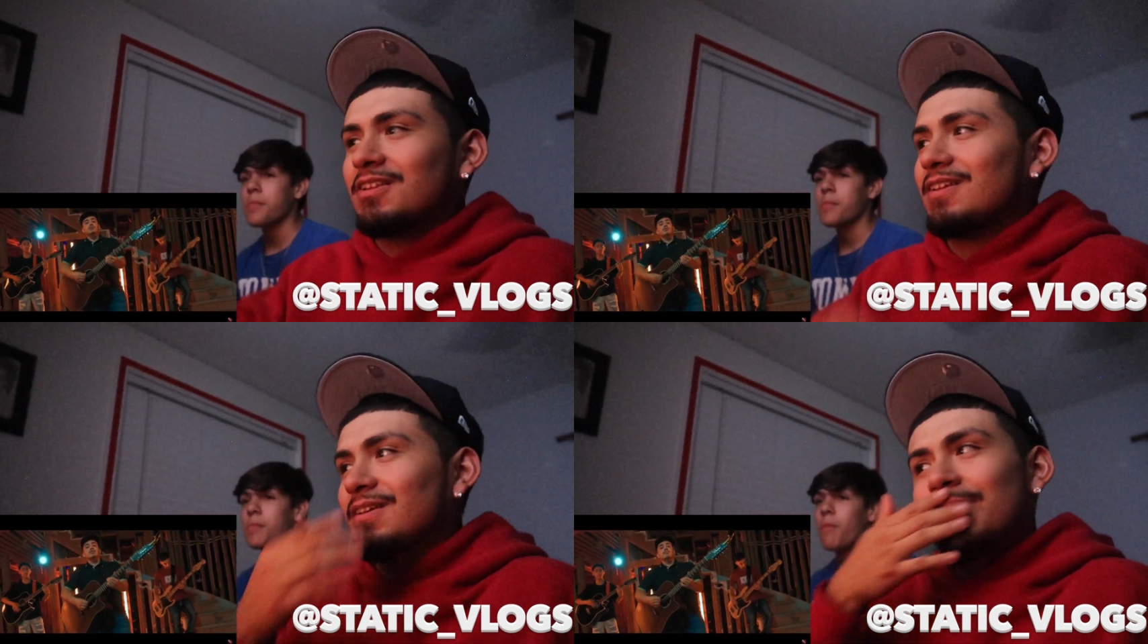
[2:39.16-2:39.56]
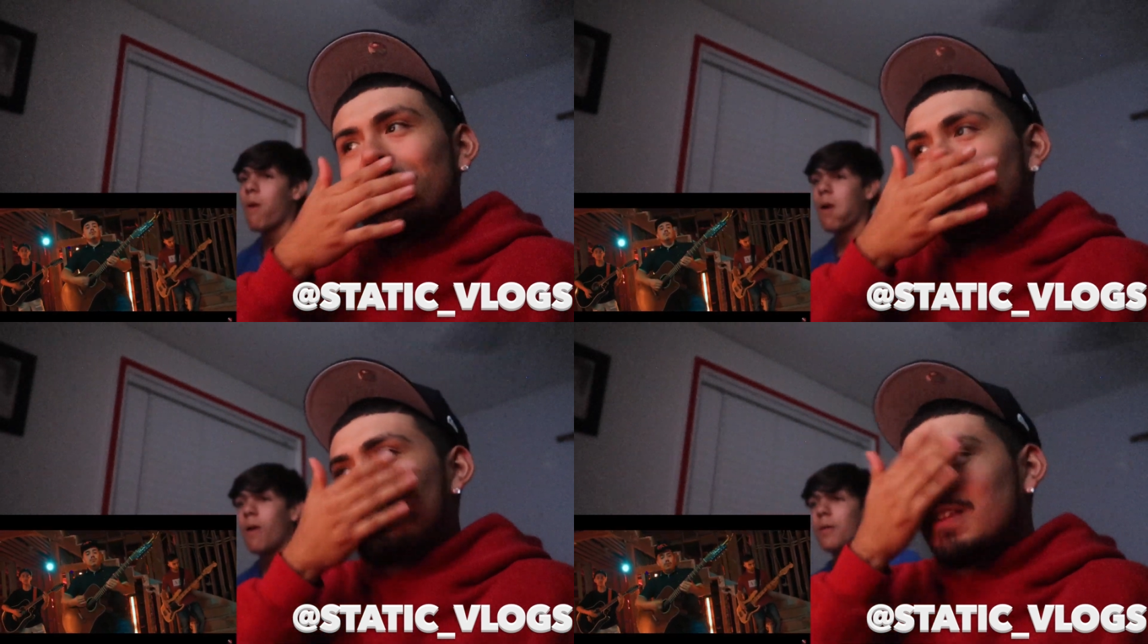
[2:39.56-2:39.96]

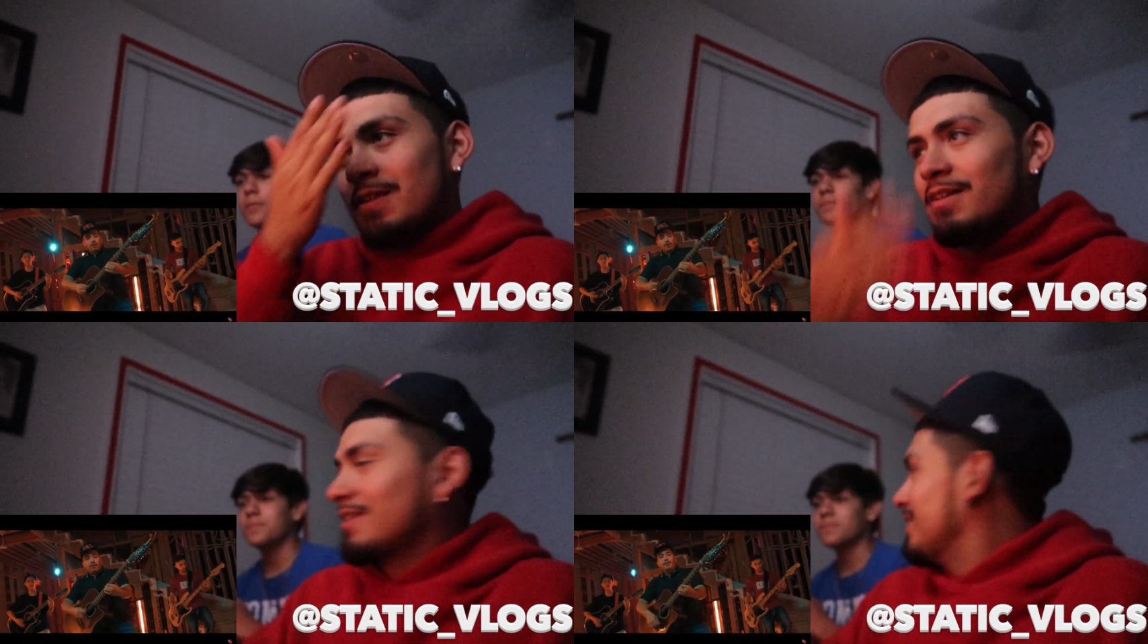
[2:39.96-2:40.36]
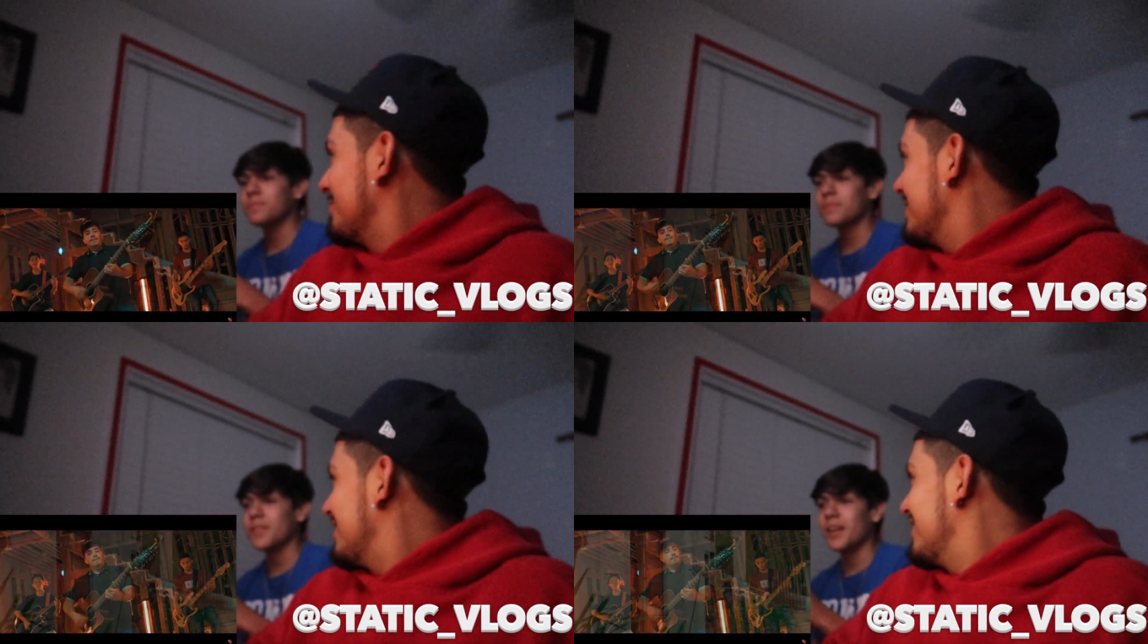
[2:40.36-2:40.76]
Speaker 1: You know
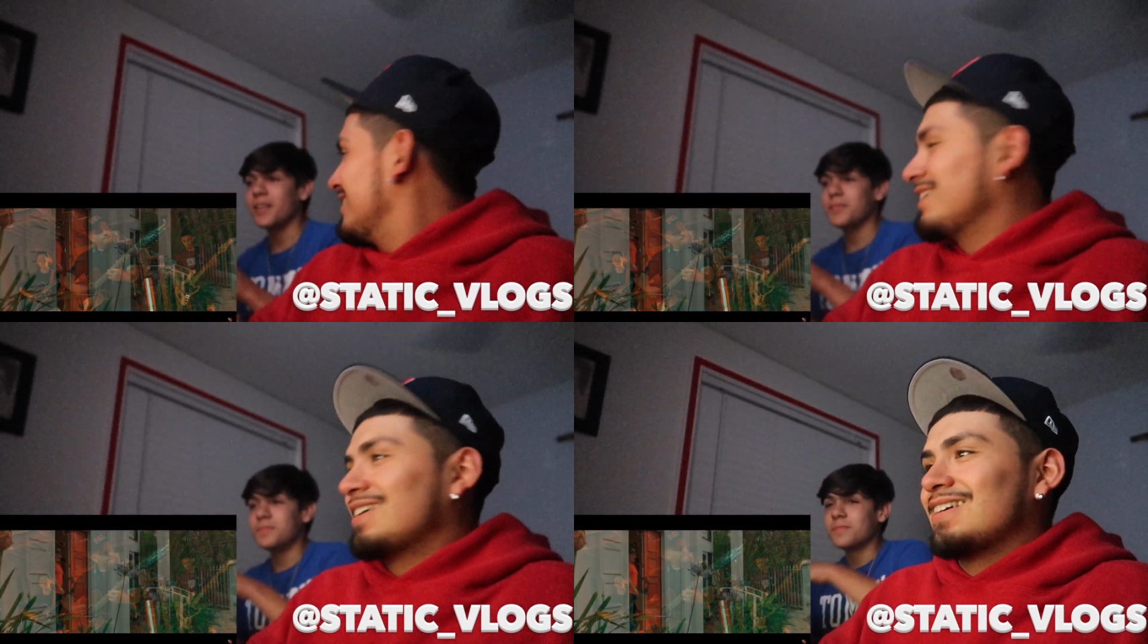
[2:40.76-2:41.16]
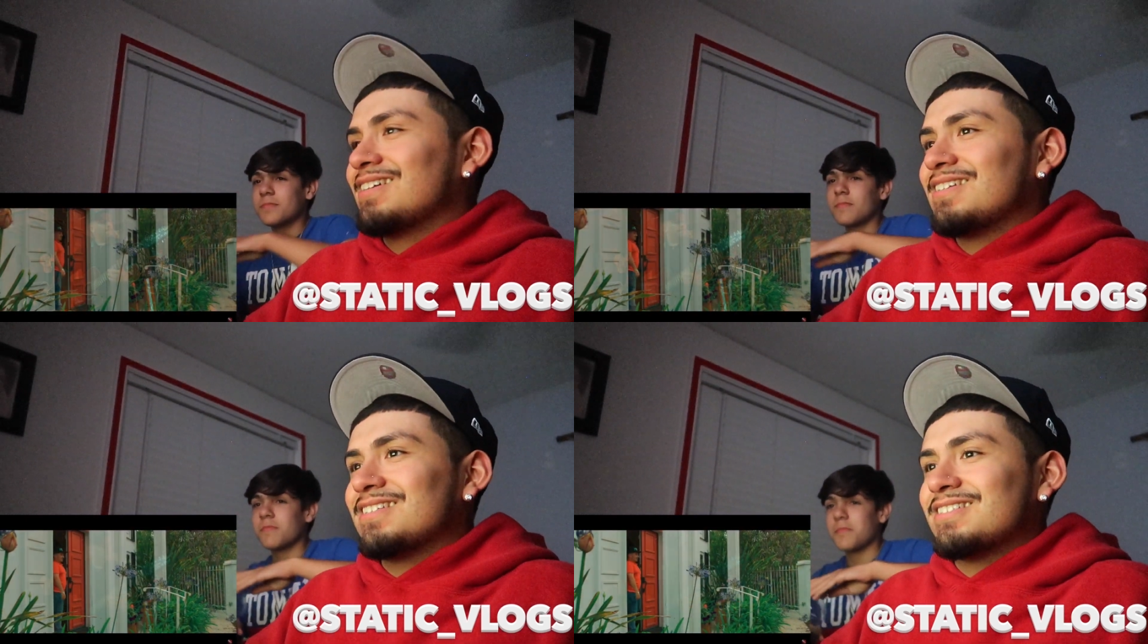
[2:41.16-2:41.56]
me? Yeah.
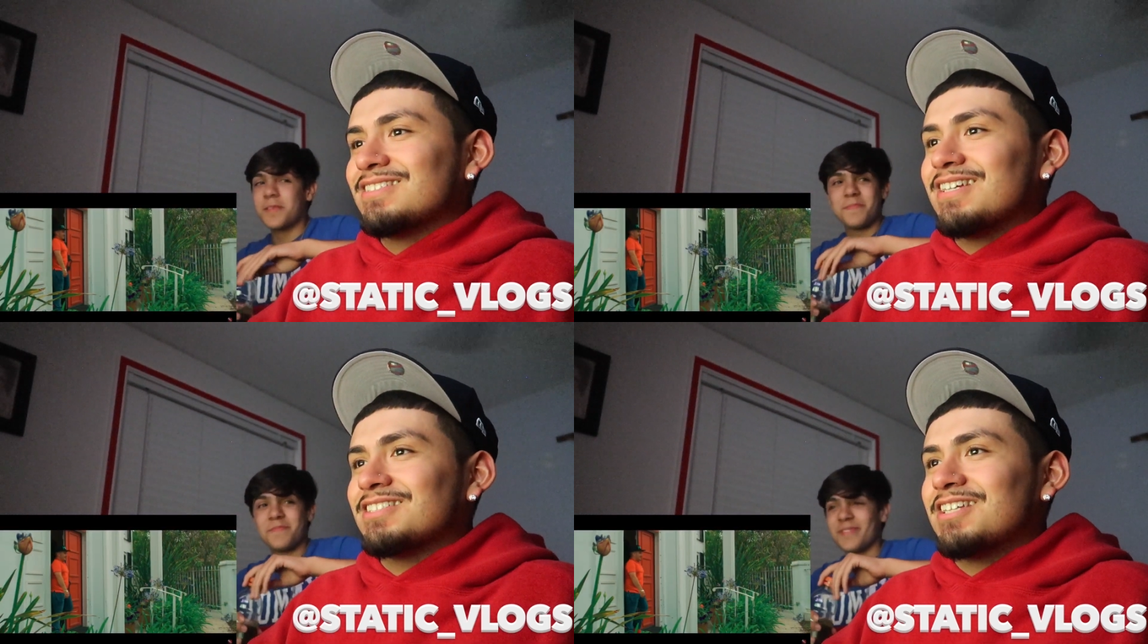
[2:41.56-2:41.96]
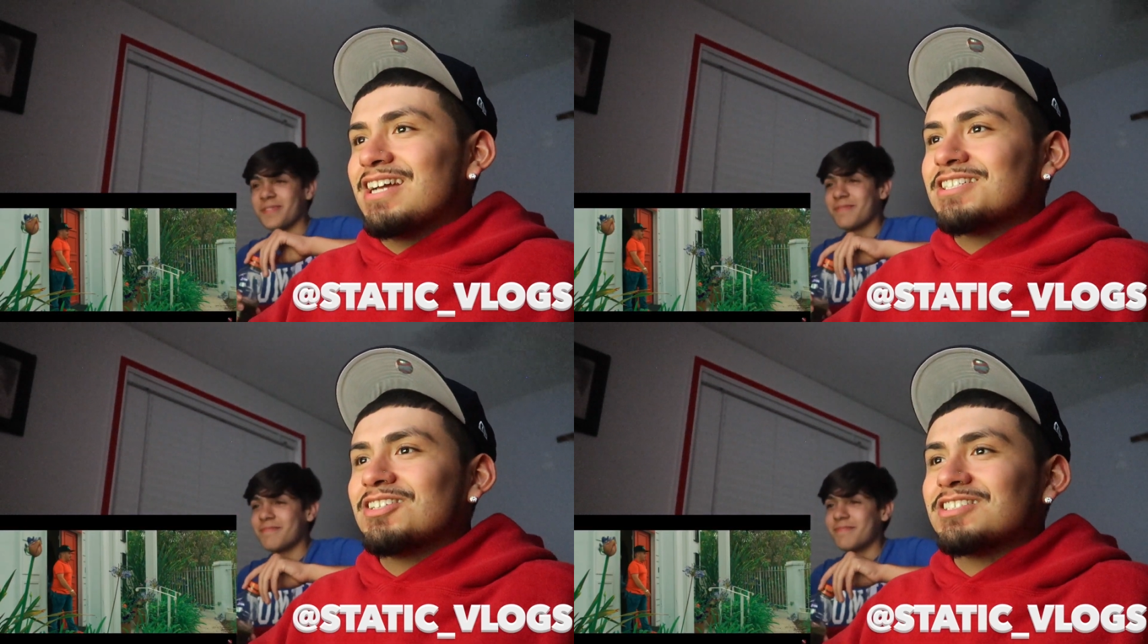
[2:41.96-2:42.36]
She's like she
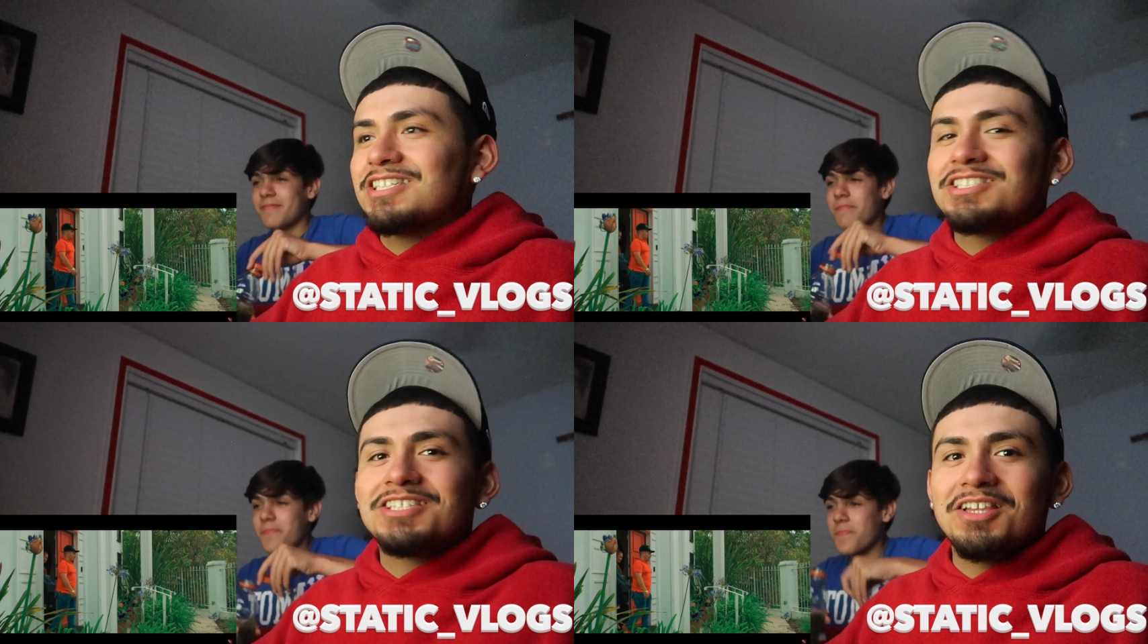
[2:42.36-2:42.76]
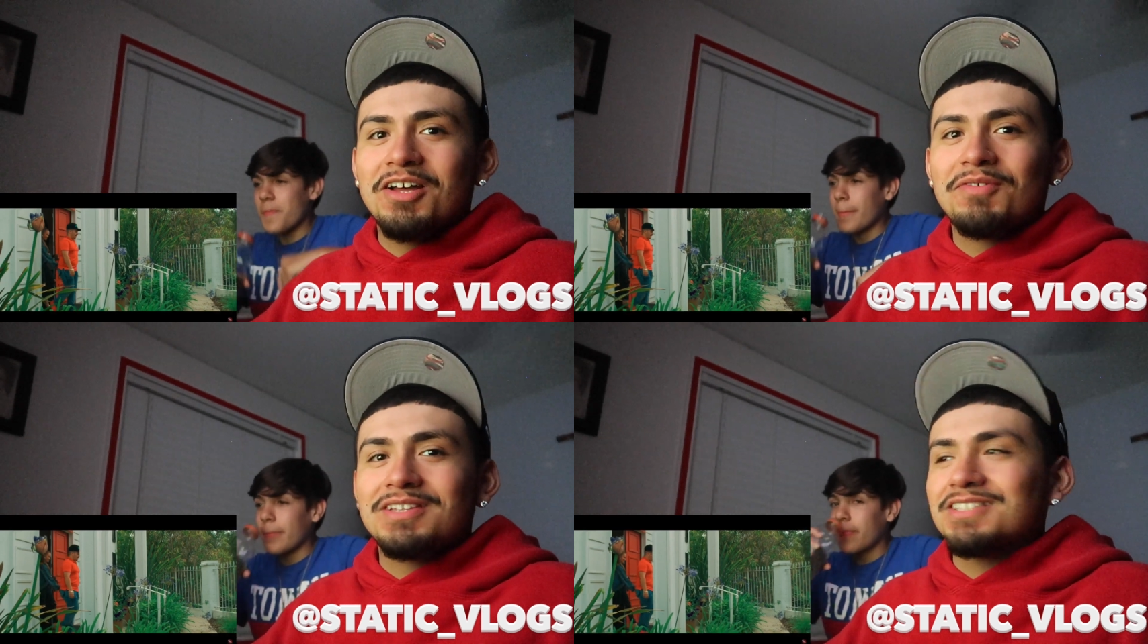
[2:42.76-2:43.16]
actually looks like she's in
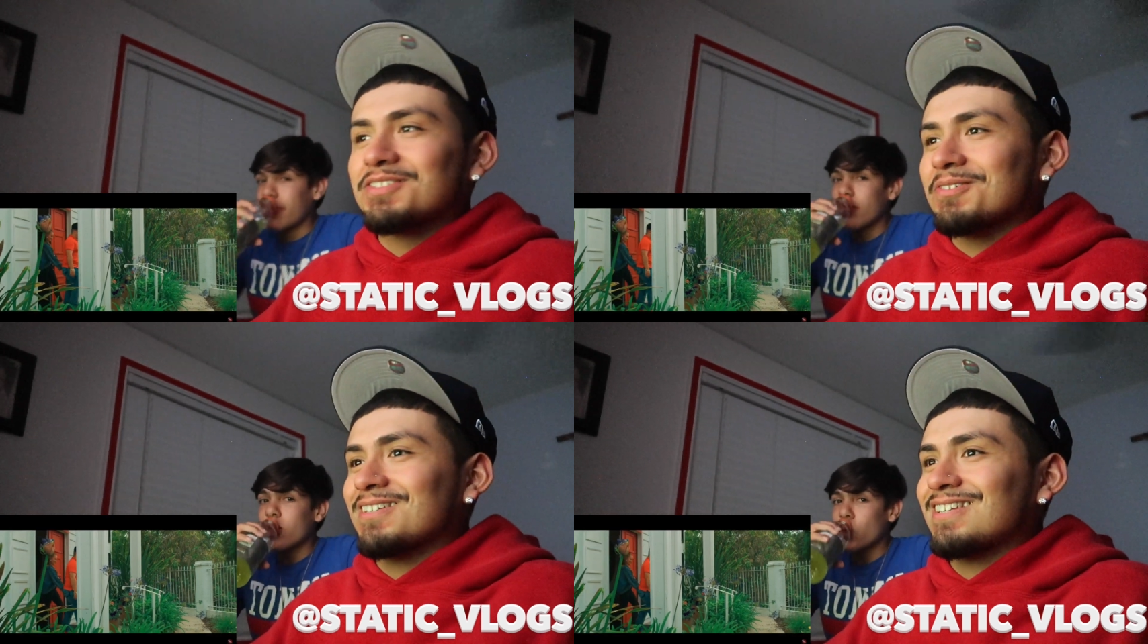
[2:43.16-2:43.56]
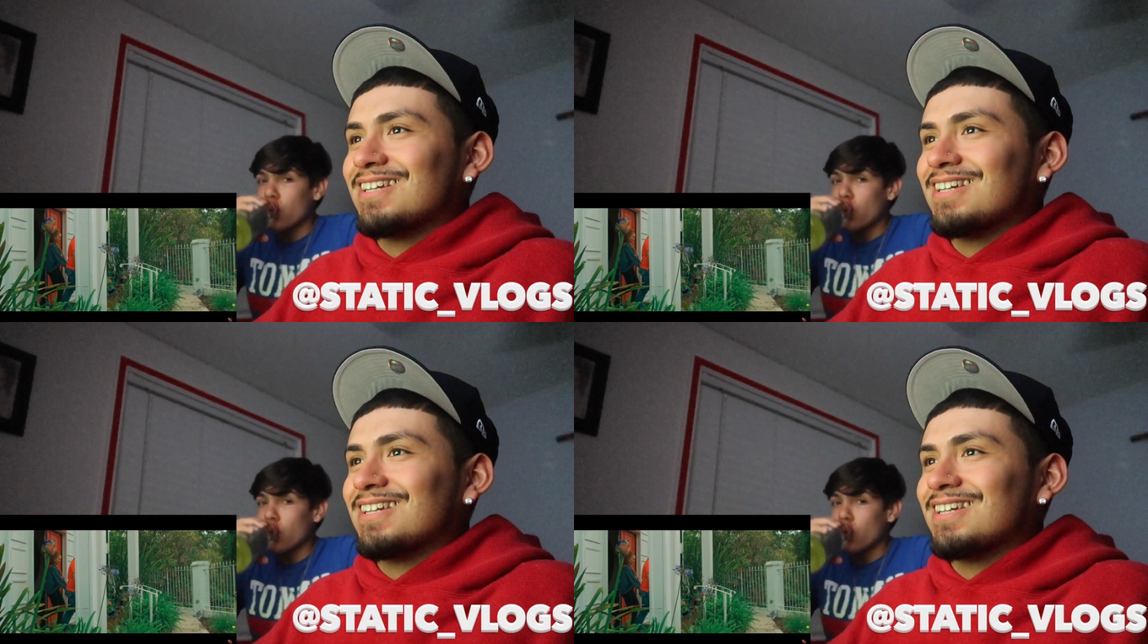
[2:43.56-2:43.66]
love with this dude.